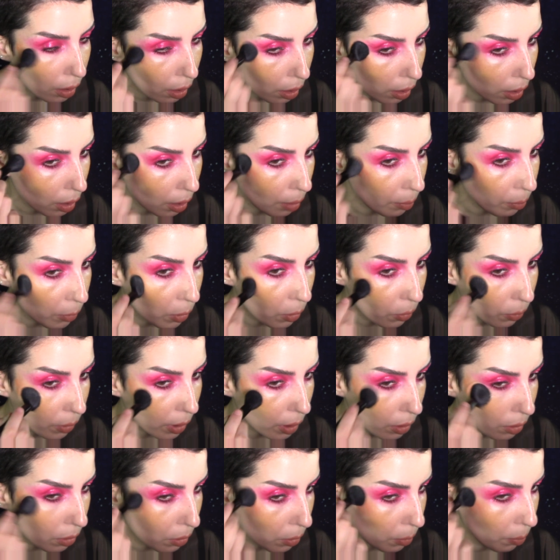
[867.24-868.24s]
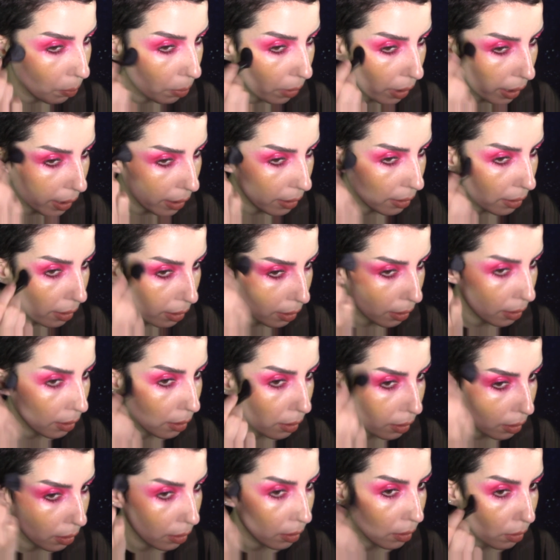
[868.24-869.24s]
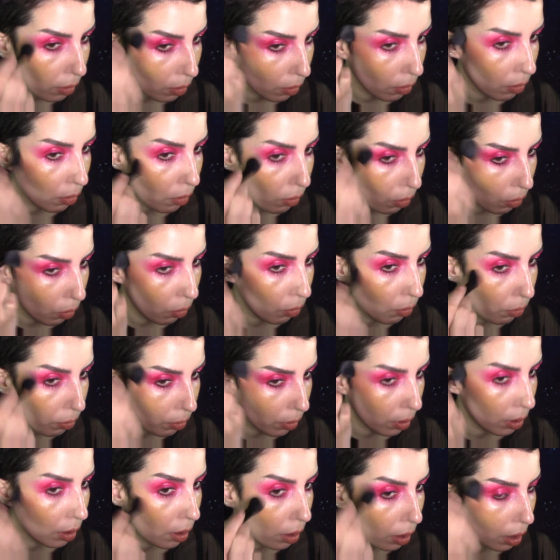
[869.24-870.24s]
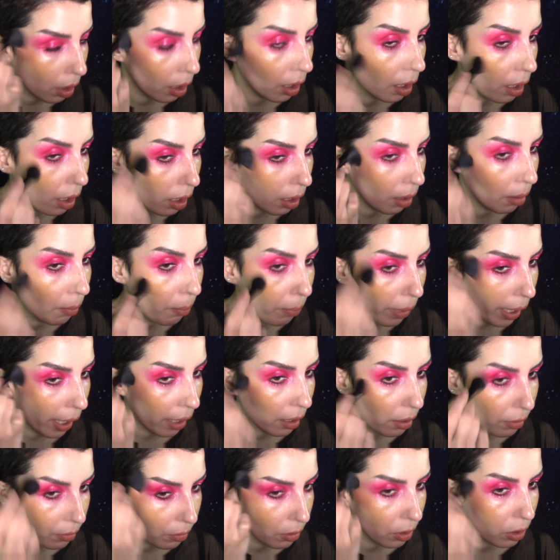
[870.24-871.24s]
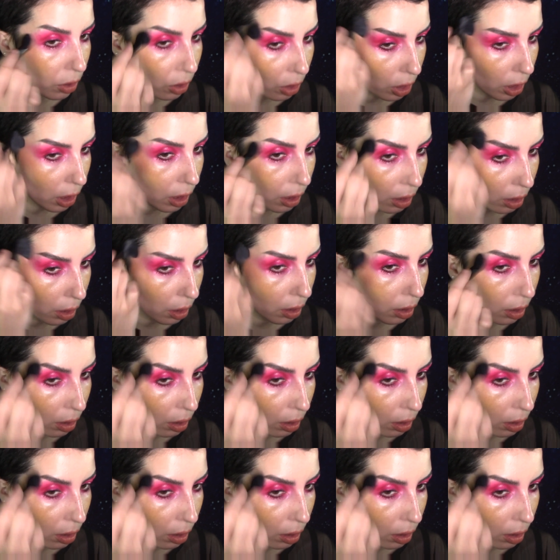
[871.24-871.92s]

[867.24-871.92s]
And I'm going to blend this over the back of the cheek.